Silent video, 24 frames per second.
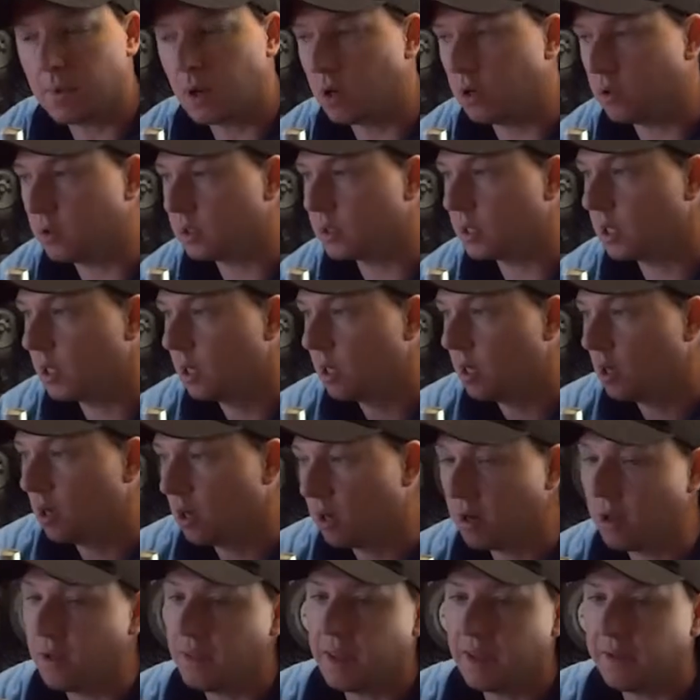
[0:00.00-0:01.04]
holes.
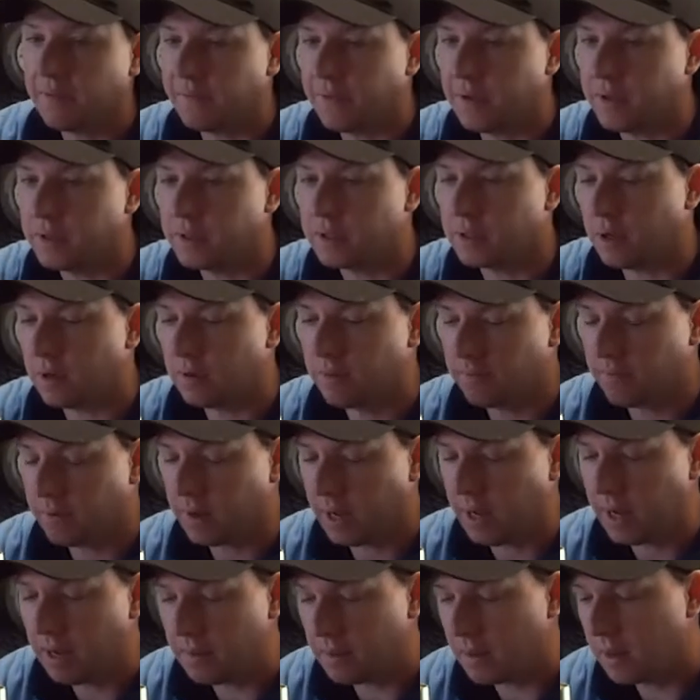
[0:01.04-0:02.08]
I know they fit so
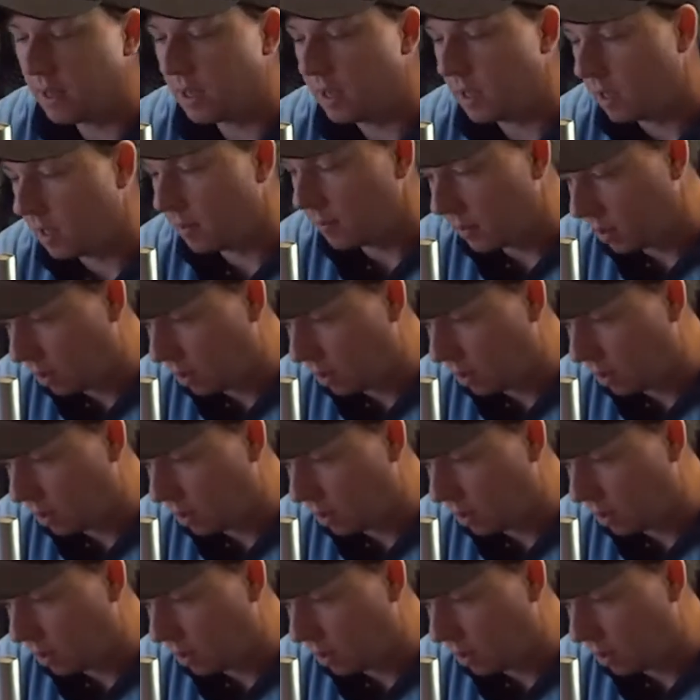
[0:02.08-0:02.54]
far, but